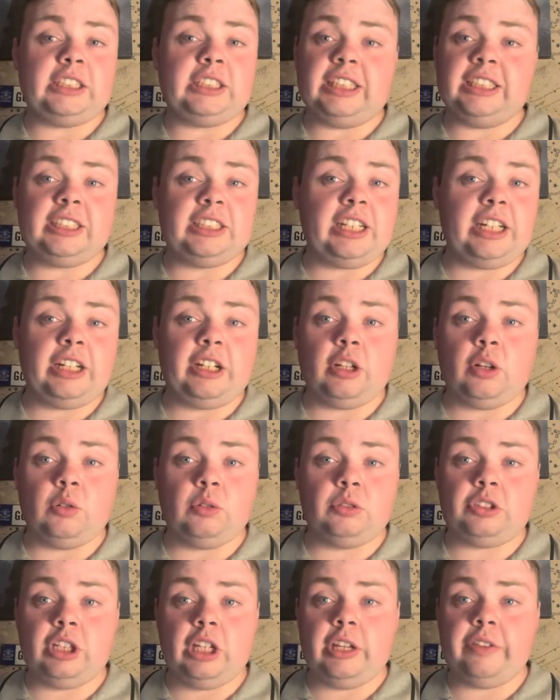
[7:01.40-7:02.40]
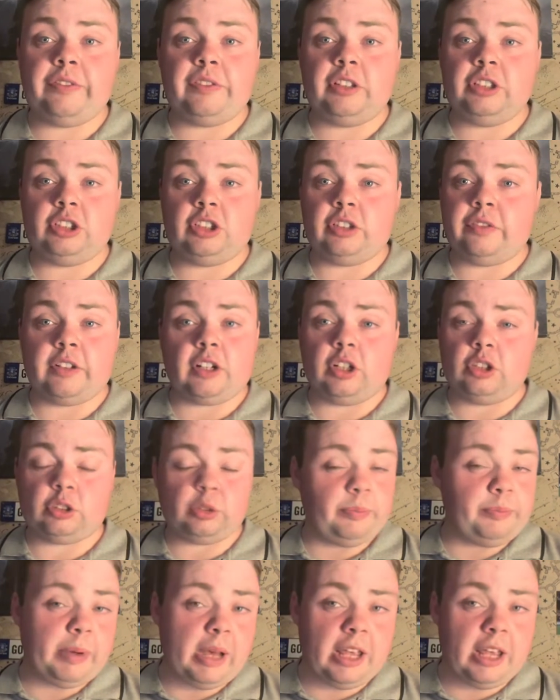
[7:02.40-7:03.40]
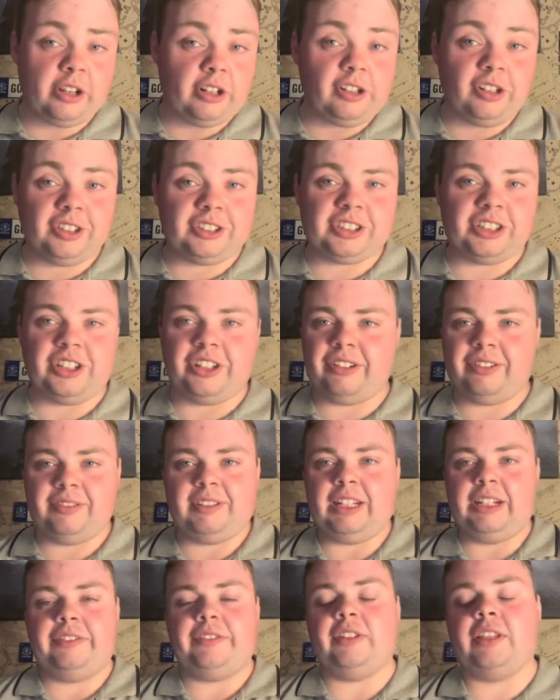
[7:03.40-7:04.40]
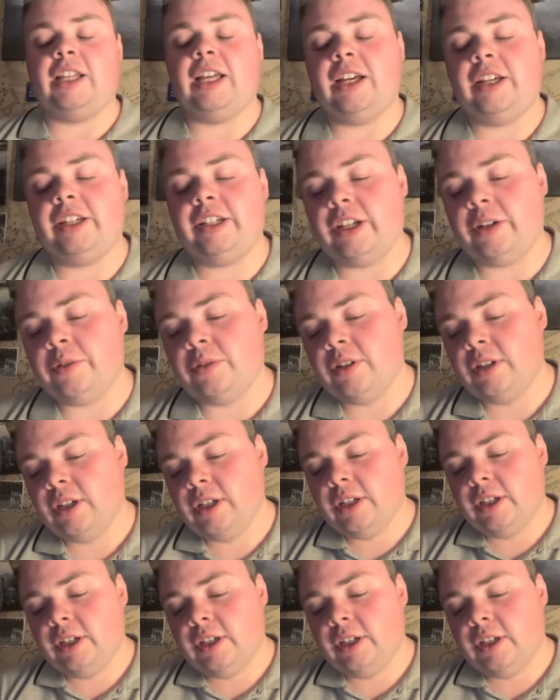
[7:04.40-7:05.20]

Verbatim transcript: isn't it? You know, do you think you should have got something better than us or anything like that, you know?